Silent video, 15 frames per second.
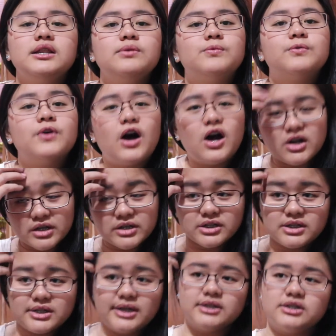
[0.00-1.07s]

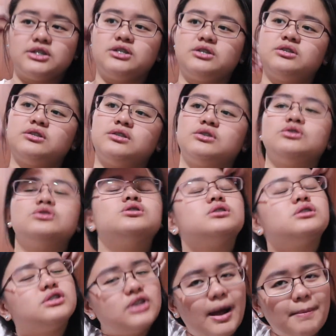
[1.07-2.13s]
Rock's
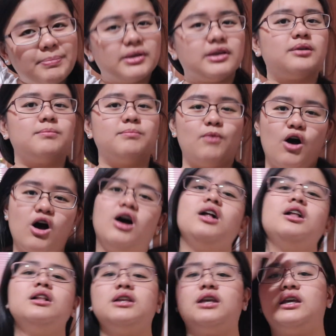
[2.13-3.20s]
shopping
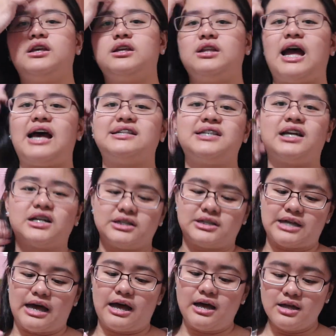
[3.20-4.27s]
mall in
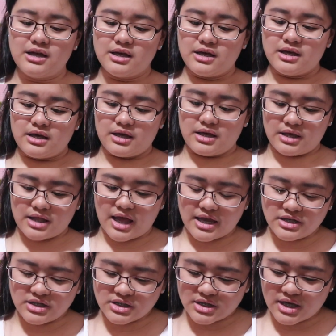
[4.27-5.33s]
Asakusa, and
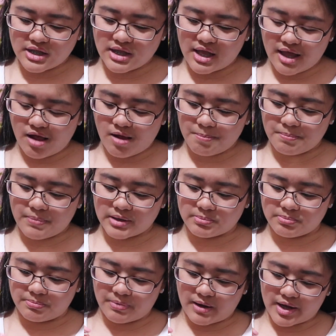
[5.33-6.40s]
I just can't help but
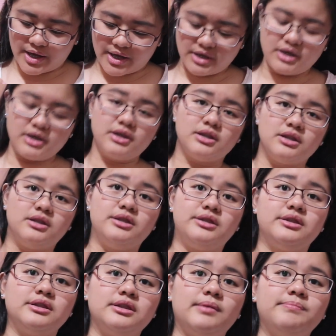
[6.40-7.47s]
buy
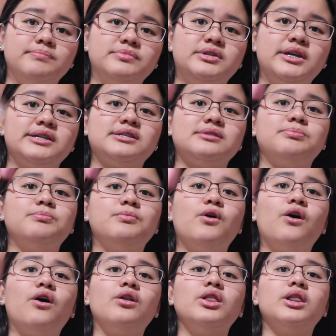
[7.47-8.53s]
this
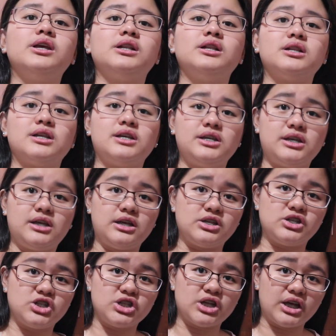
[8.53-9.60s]
small little
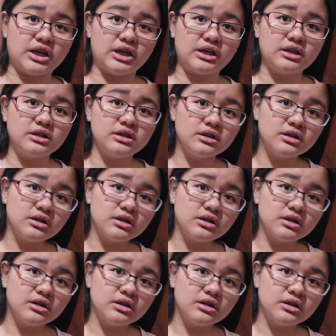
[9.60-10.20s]
keychain.